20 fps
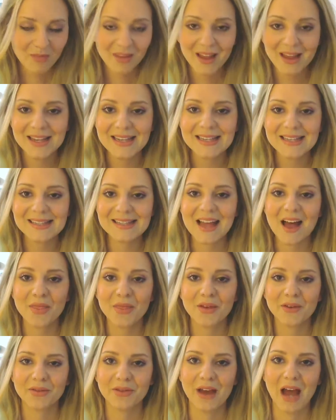is
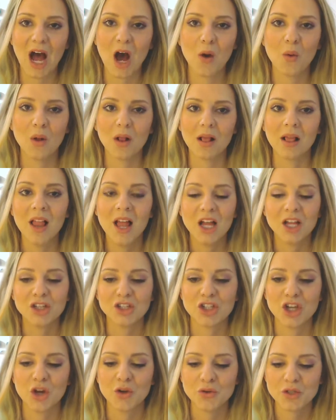the towel.
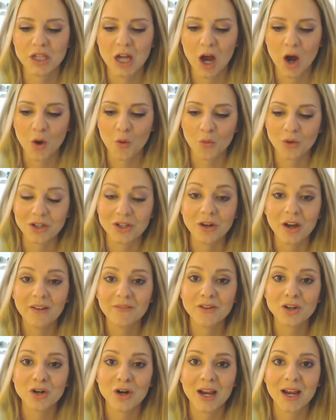Don't, when you
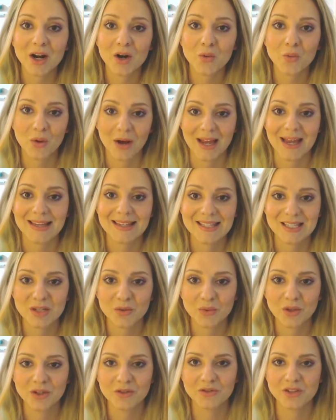have your hair wet,
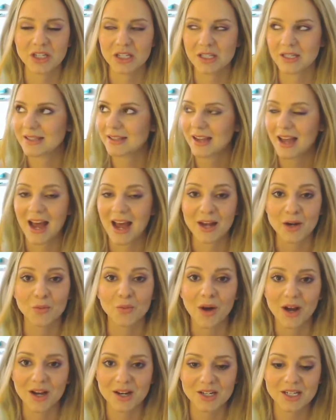when you just kind
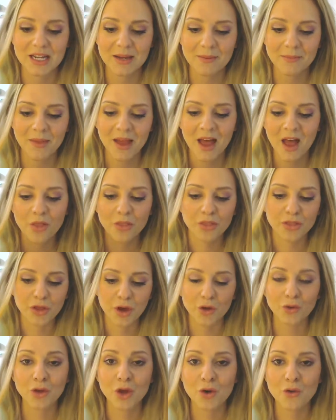of wash them,
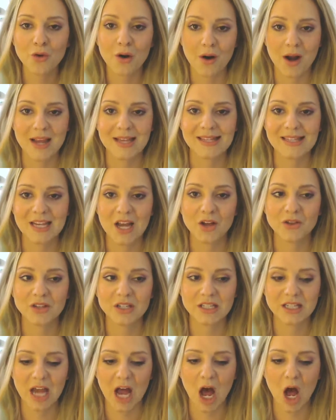don't go crazy on
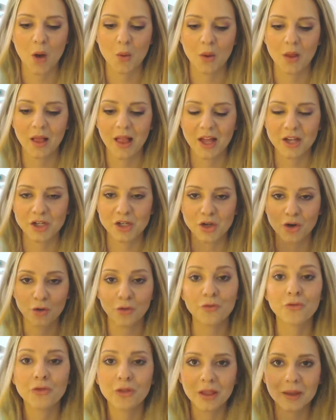the towel and, you know,
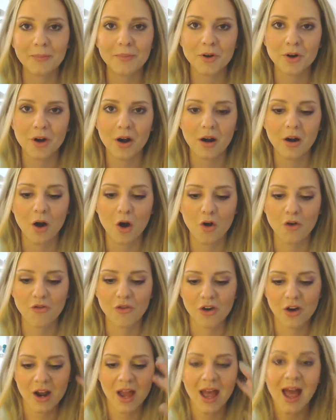flip your hair
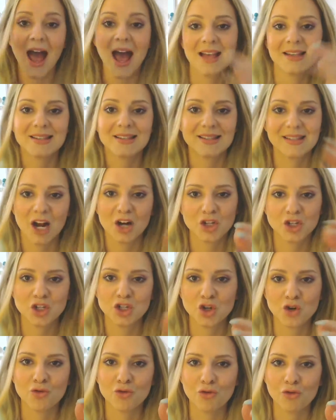over and start,
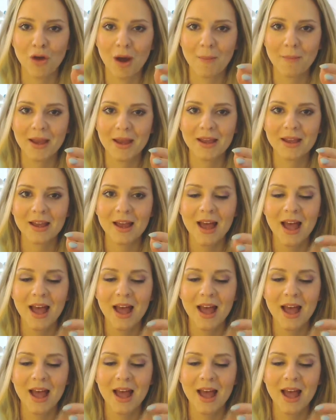you know, rubbing,